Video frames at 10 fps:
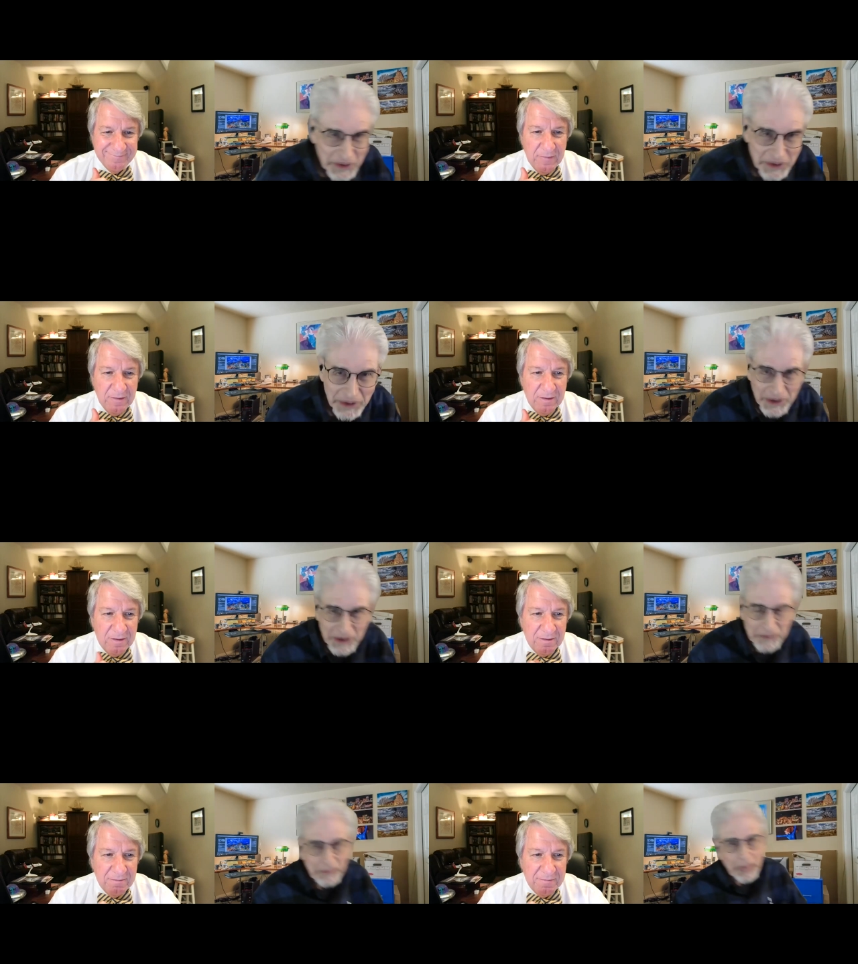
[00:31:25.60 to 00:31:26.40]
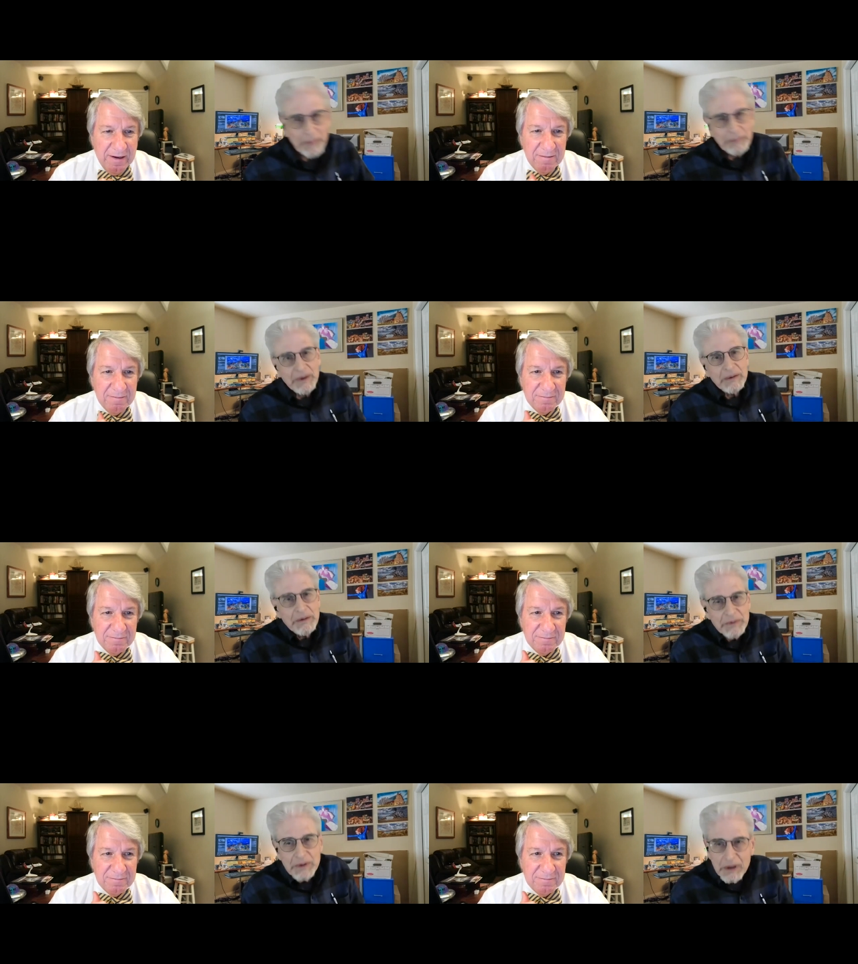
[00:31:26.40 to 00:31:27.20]
Speaker 1: uh, yeah. If,
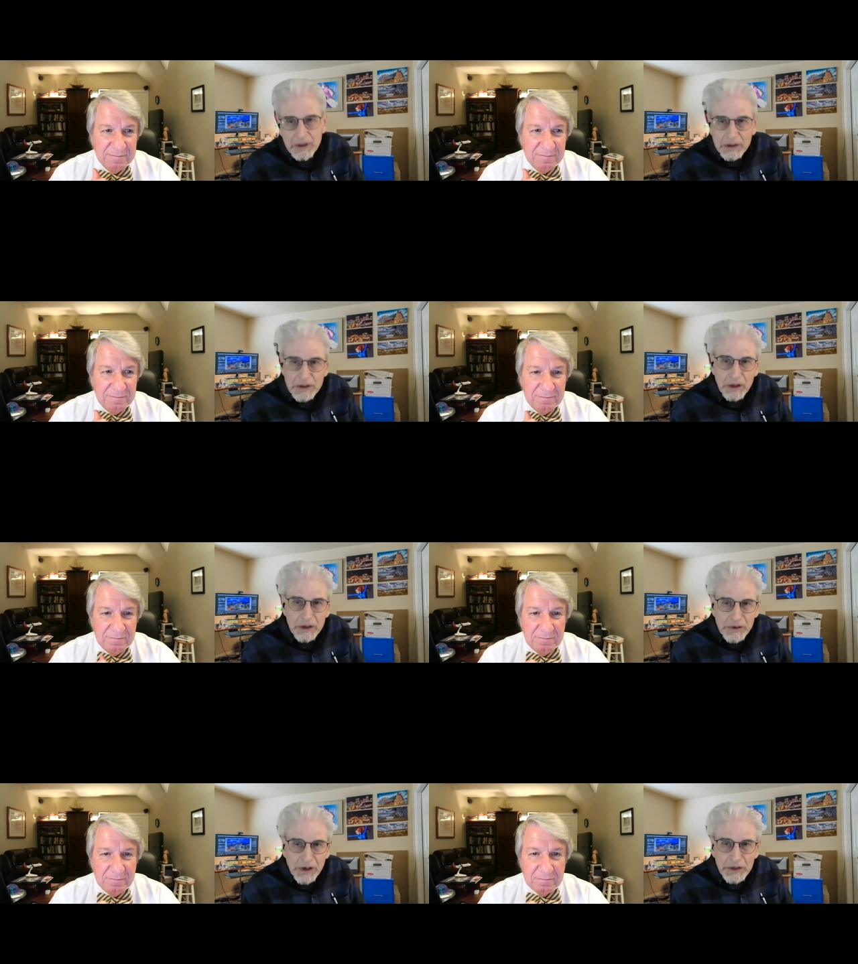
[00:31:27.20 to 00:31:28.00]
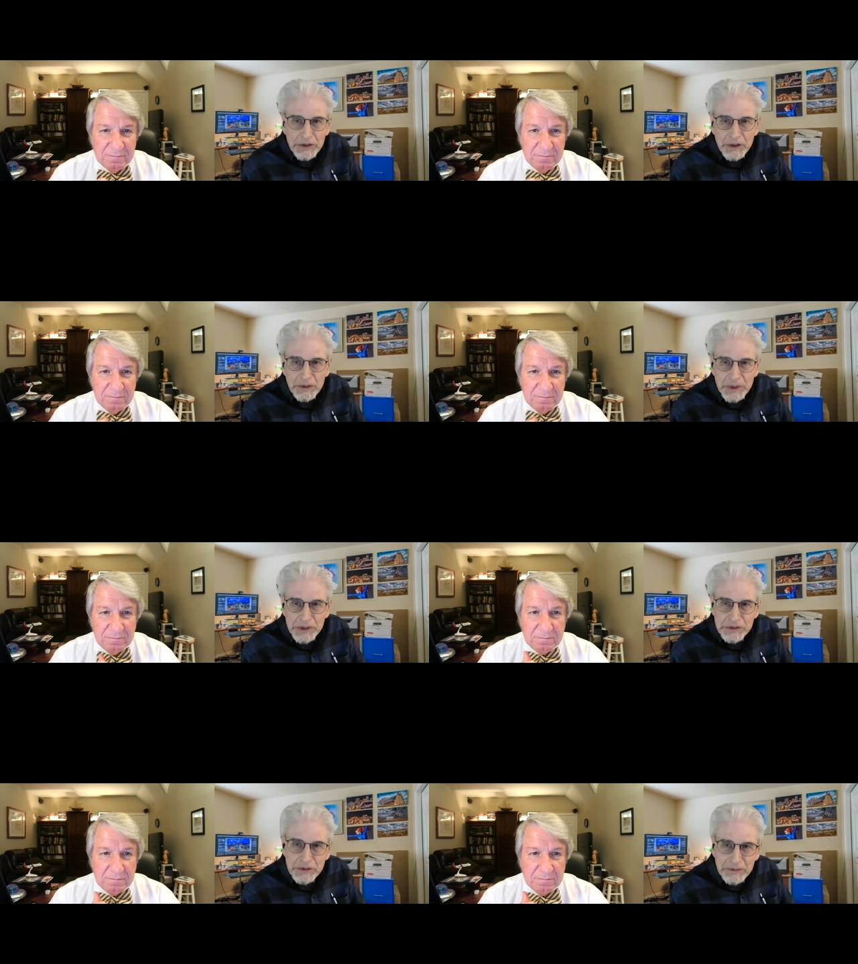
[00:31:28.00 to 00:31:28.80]
yeah are, are, you done,
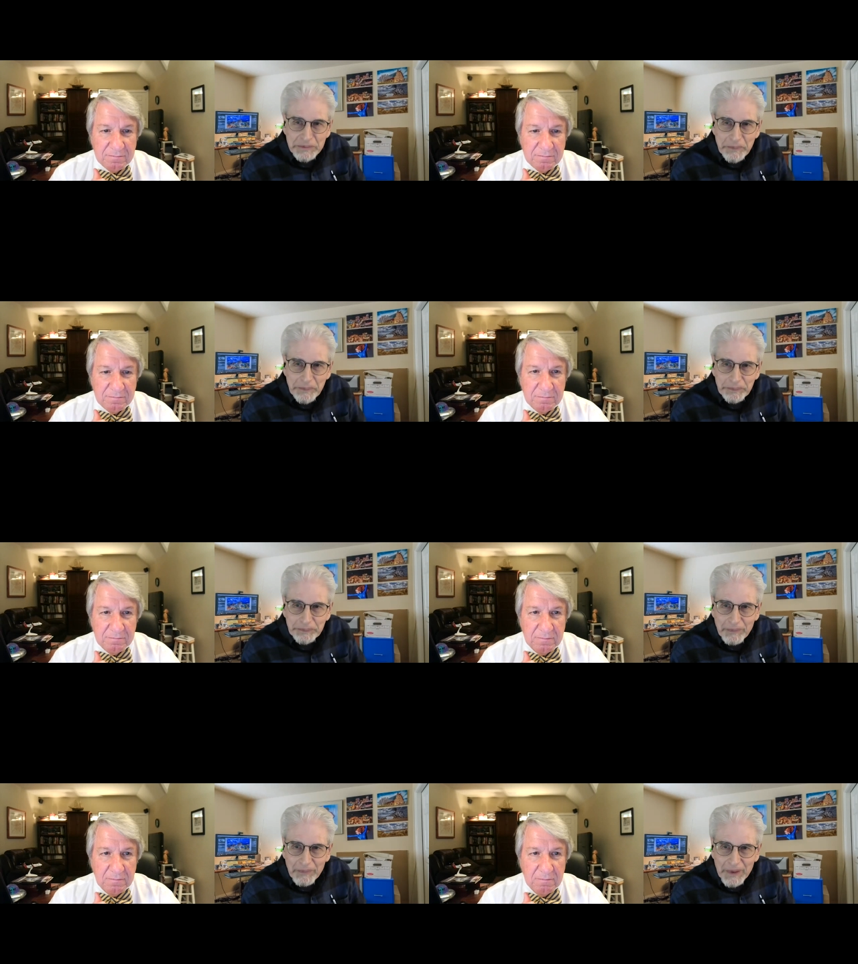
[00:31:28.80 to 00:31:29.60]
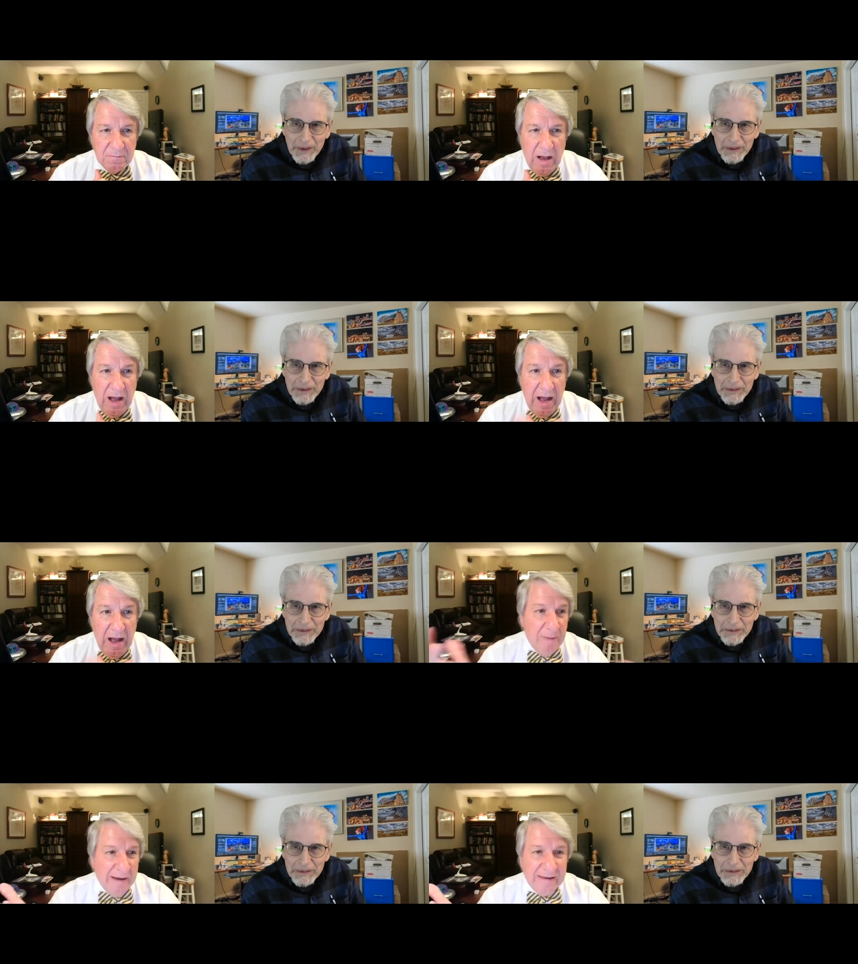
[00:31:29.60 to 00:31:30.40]
Rich?
Speaker 2: uh,
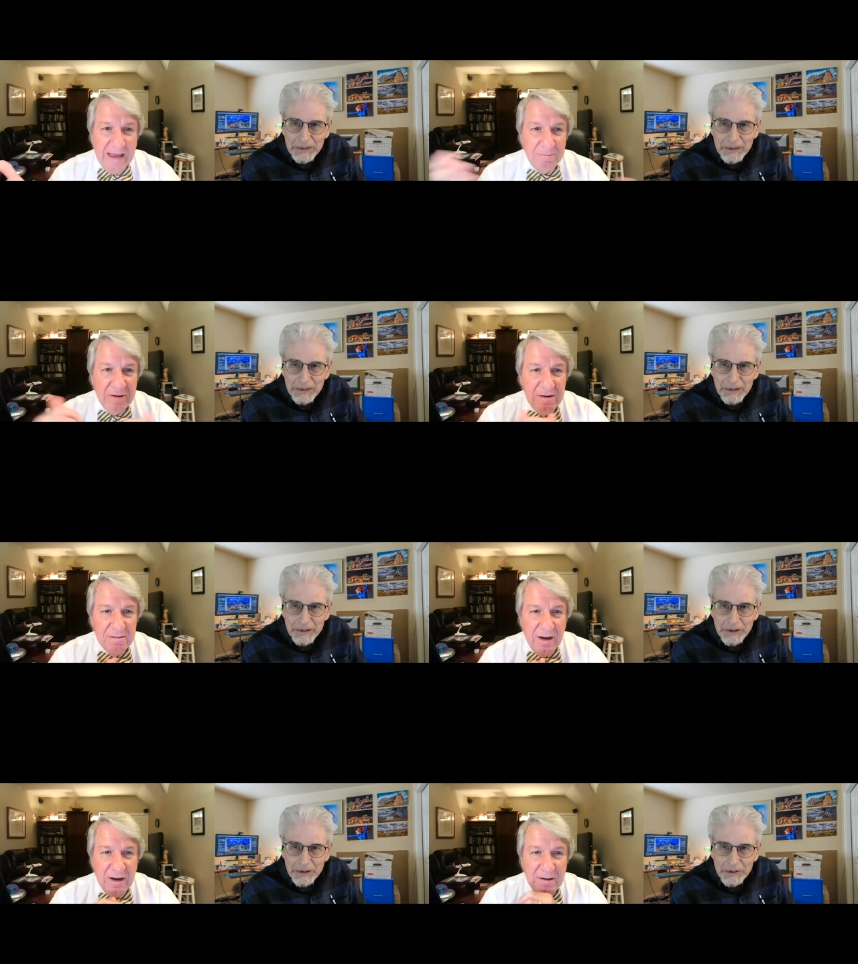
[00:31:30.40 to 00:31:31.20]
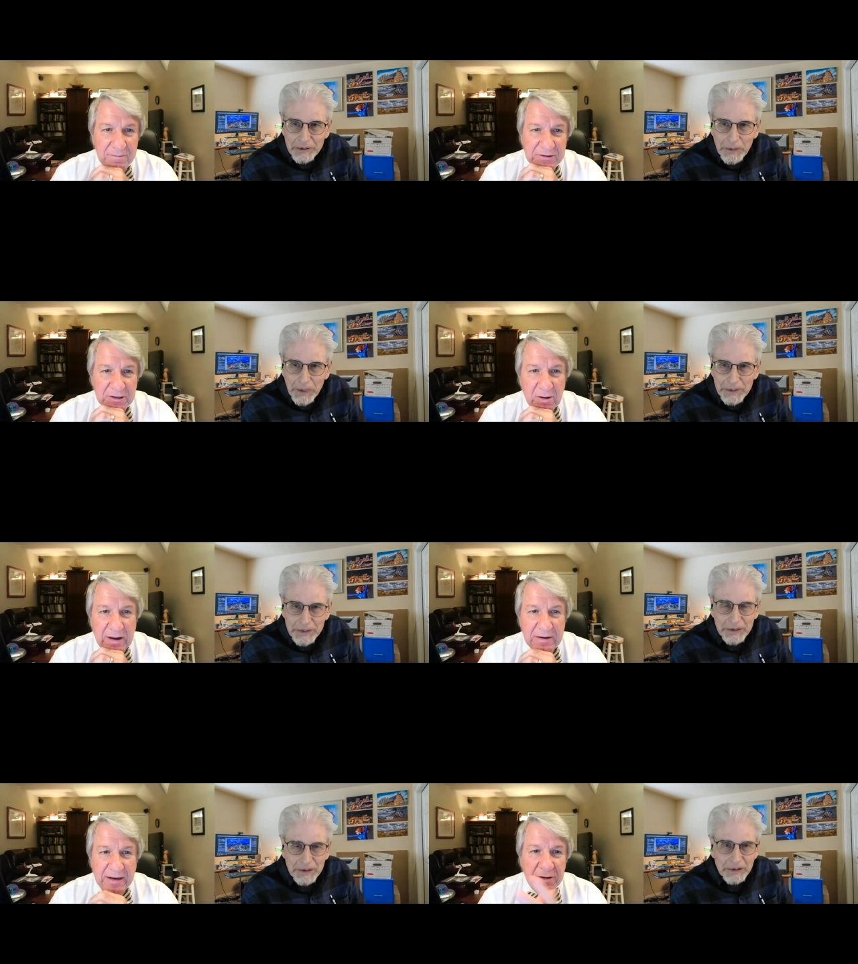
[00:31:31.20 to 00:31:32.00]
I can be. Uh, you know,
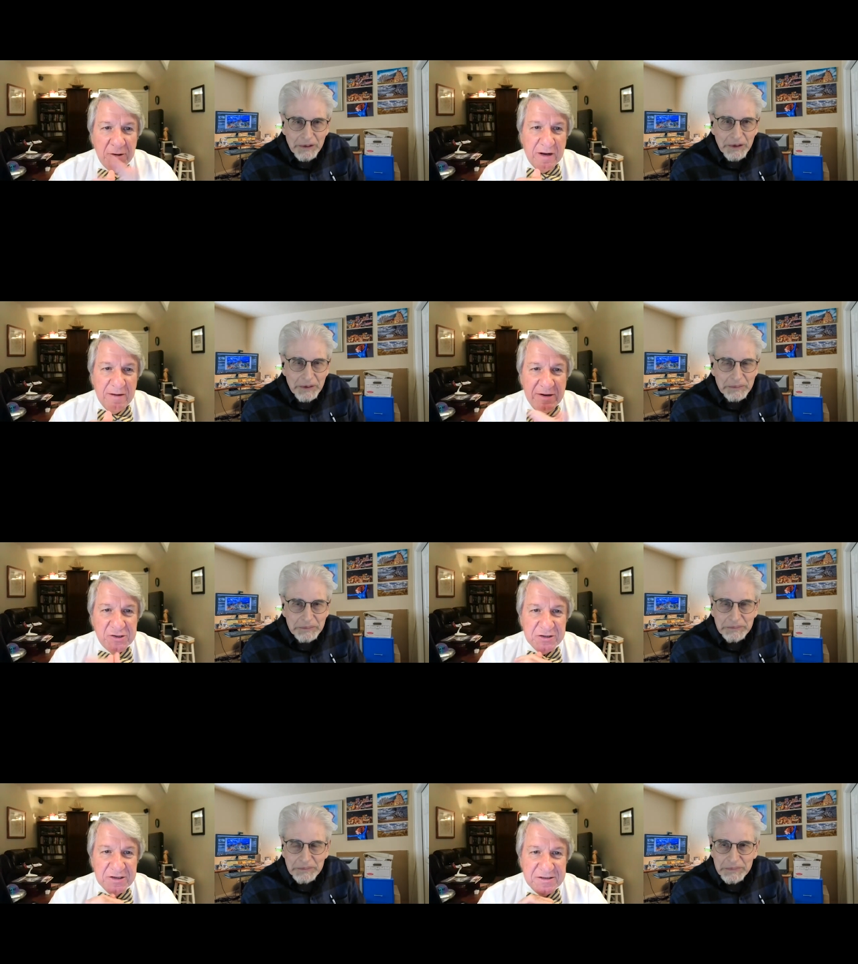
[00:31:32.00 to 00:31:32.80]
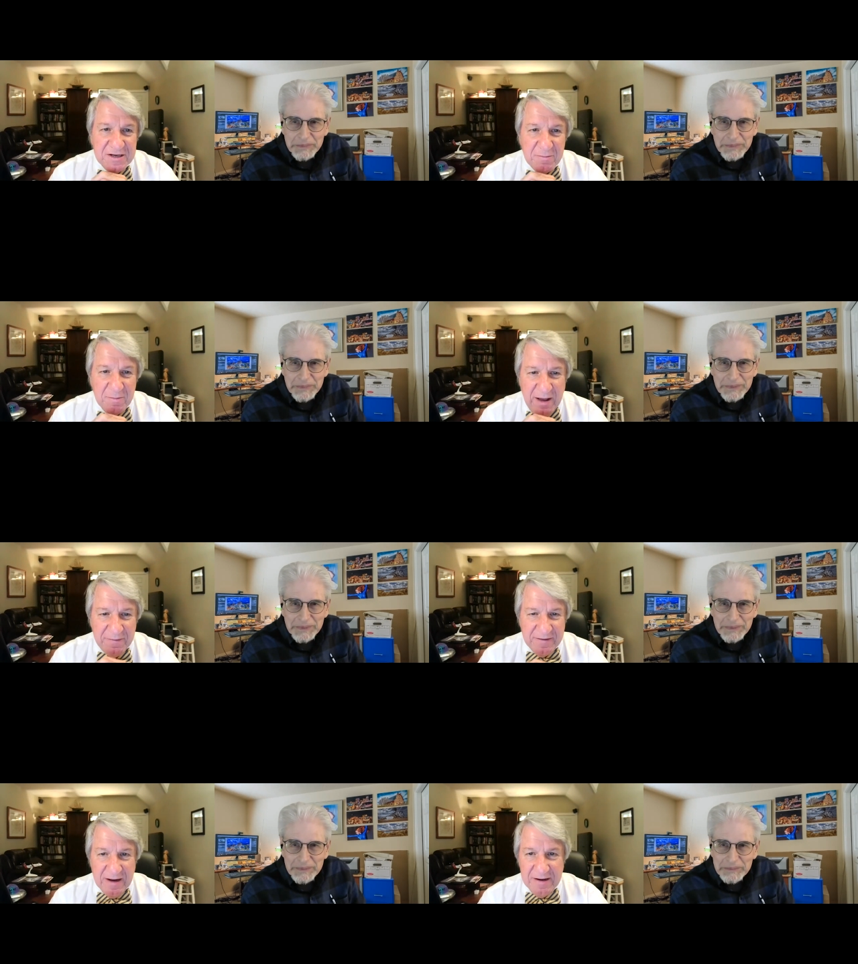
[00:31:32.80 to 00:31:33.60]
I, I, know that I mentioned to Tim about
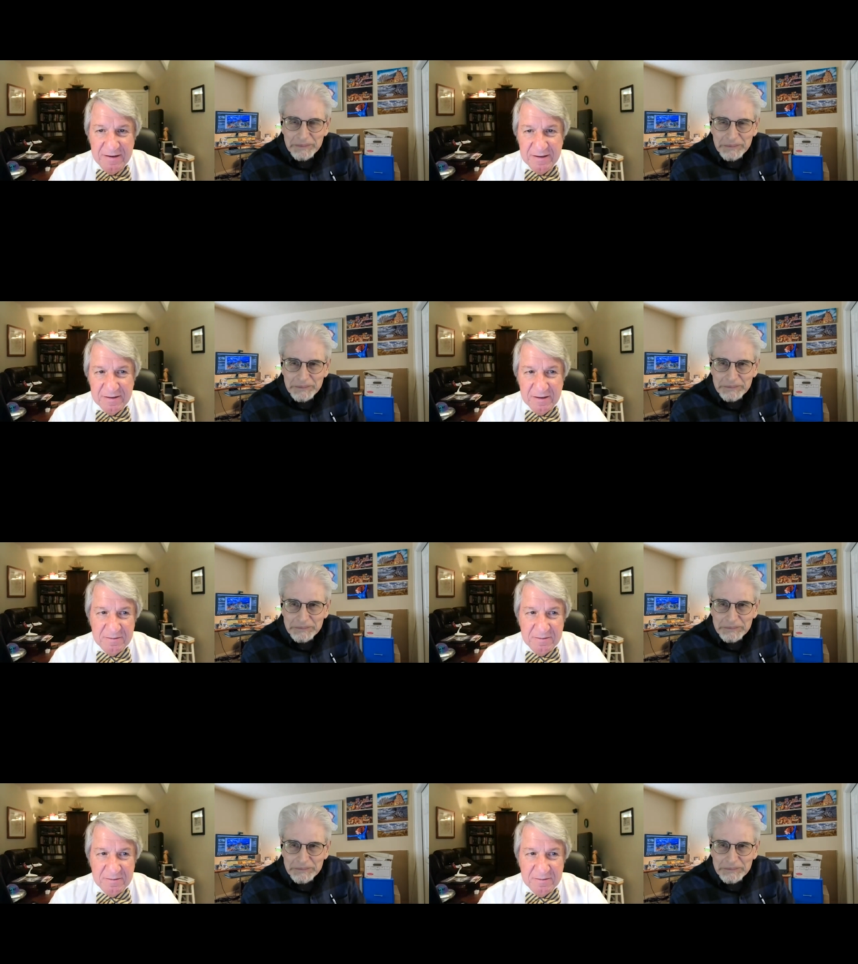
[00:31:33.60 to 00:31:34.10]
the idea that